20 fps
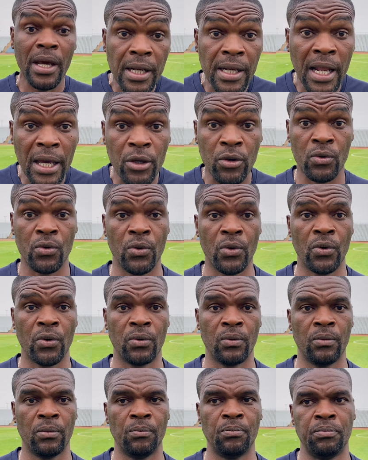like you
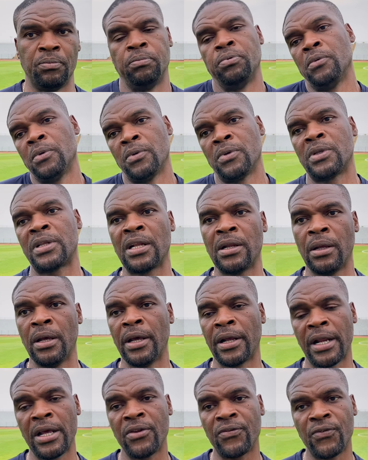
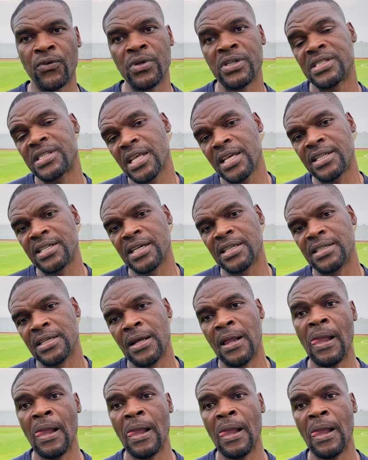rightfully stated,